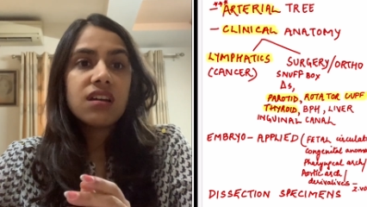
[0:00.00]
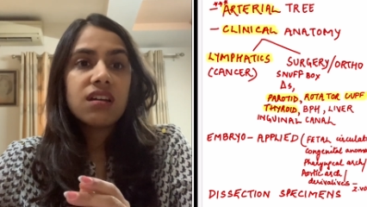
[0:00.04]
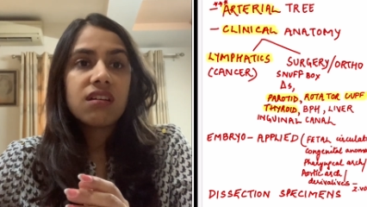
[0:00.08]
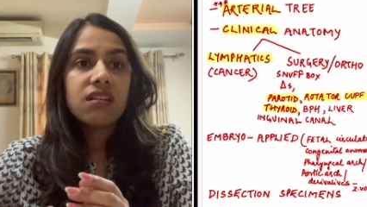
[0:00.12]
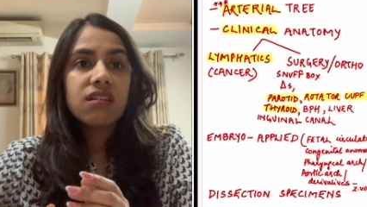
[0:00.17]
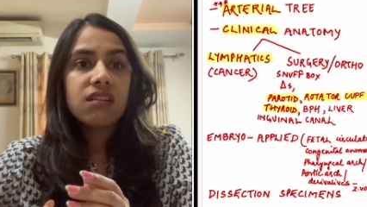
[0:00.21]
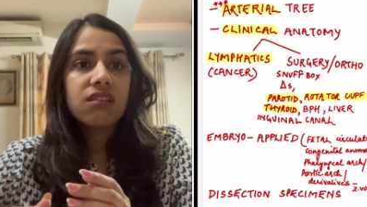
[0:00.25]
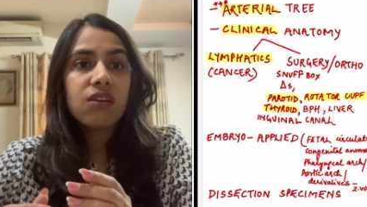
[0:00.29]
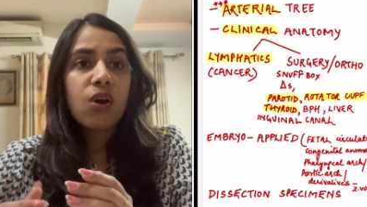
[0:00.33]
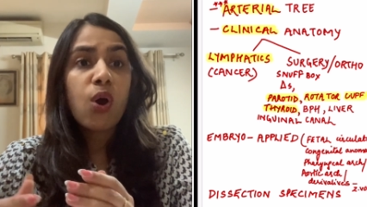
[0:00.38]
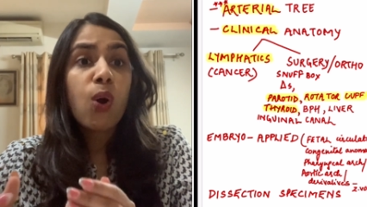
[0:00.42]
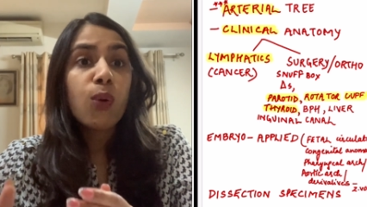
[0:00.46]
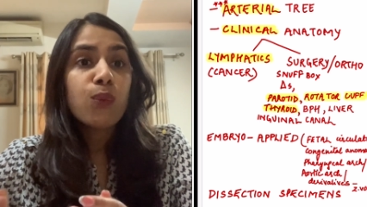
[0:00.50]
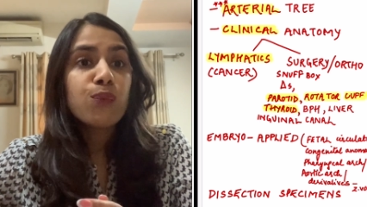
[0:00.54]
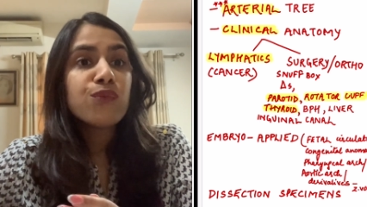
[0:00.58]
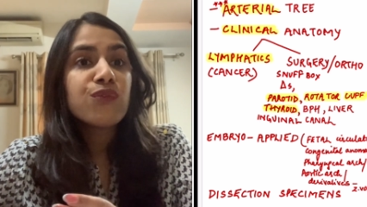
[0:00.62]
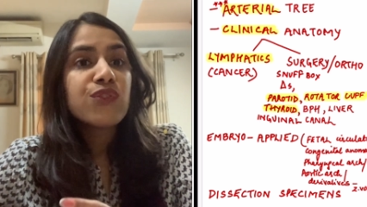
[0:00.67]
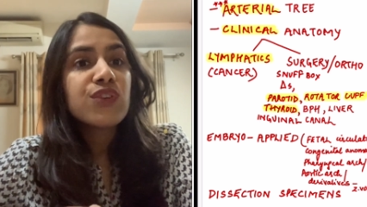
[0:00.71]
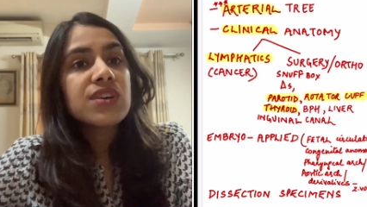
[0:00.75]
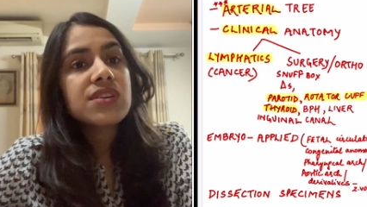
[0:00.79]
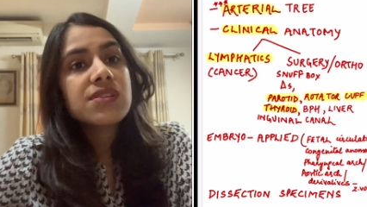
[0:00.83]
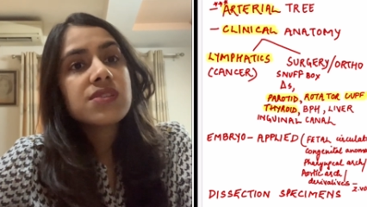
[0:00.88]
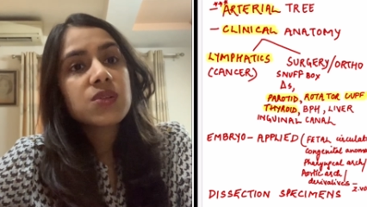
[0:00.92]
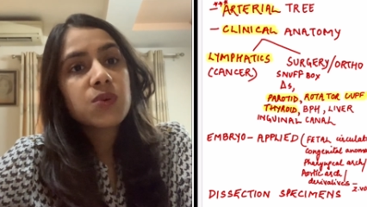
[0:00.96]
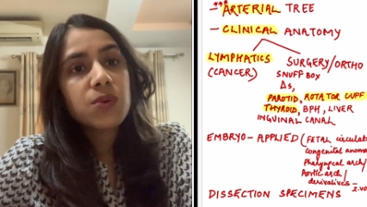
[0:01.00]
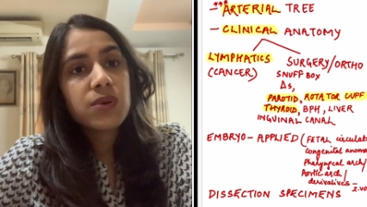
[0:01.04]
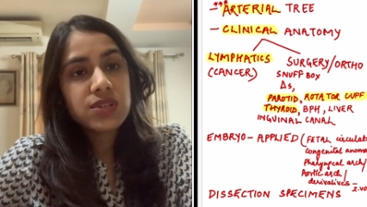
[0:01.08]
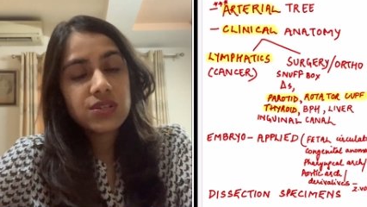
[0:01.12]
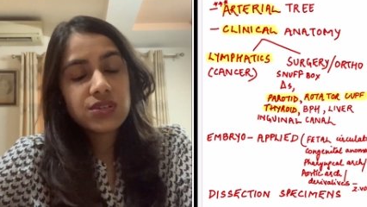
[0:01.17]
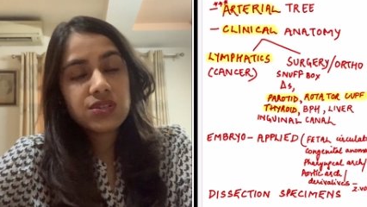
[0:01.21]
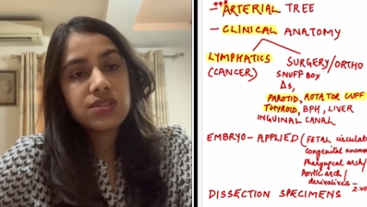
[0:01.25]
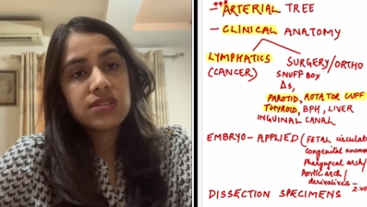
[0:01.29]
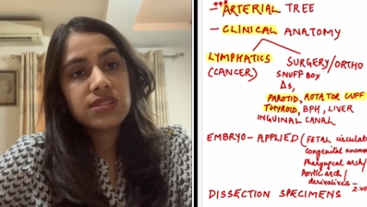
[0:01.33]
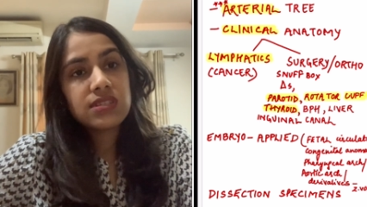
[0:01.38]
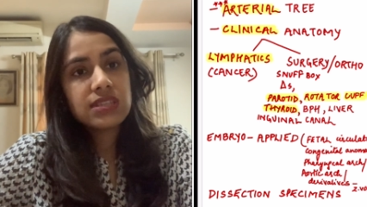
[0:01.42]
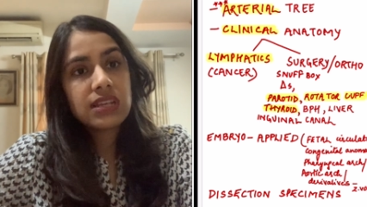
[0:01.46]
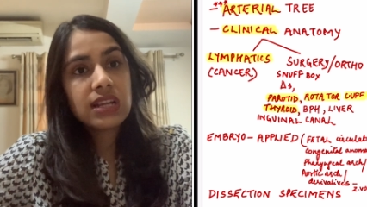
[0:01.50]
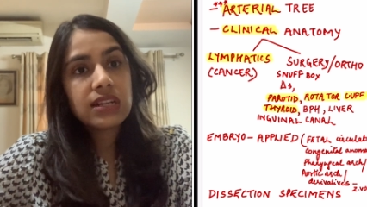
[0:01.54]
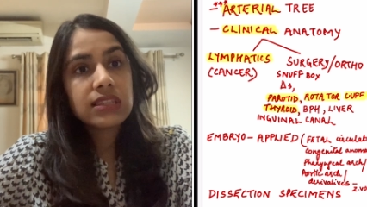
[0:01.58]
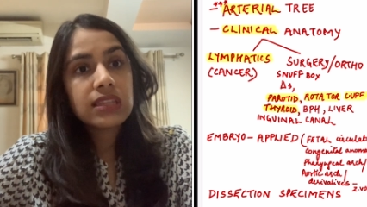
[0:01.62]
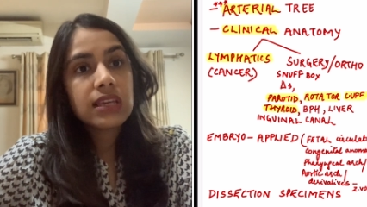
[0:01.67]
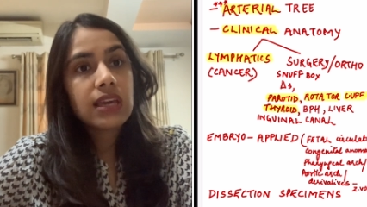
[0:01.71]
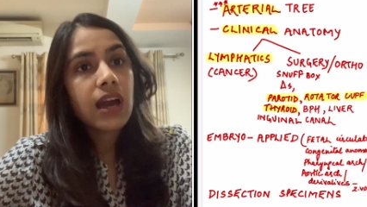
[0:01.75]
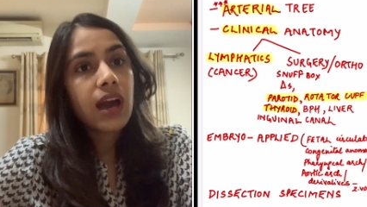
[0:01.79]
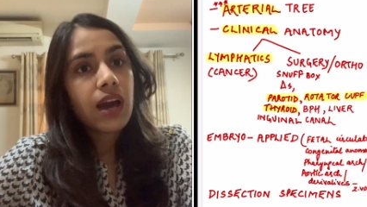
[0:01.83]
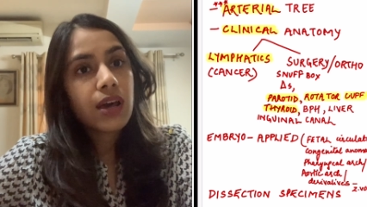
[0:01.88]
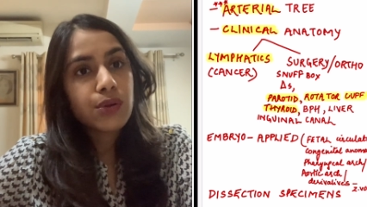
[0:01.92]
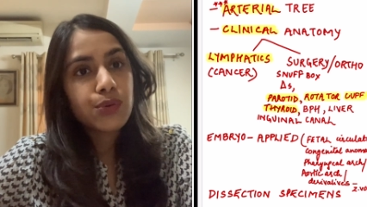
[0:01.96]
uh, obvious questions that
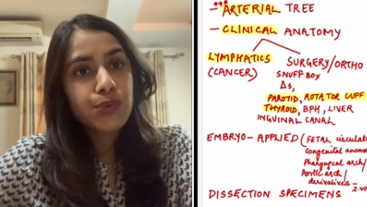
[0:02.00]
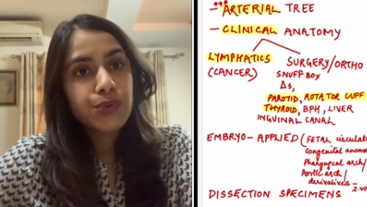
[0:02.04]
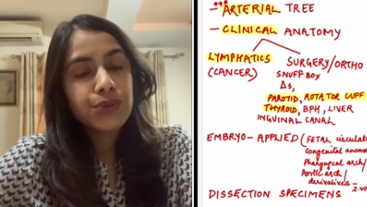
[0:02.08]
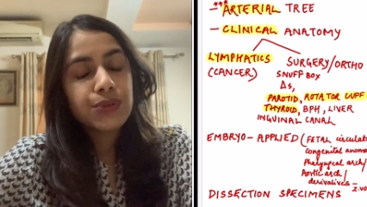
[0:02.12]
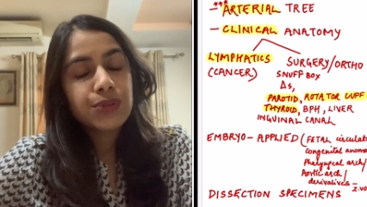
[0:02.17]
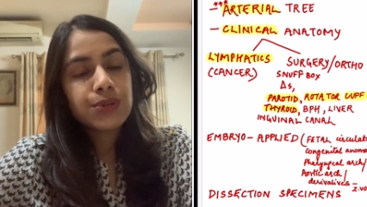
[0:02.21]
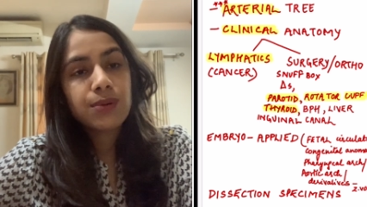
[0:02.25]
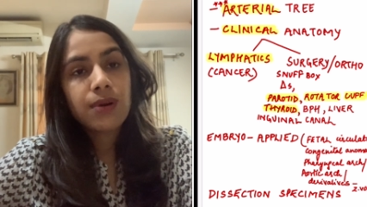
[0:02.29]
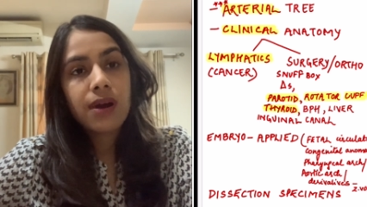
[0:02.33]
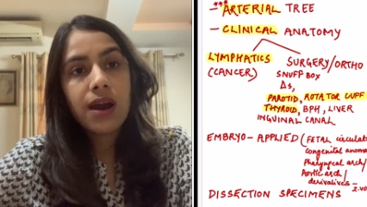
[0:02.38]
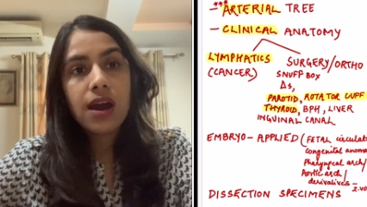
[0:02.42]
they are going to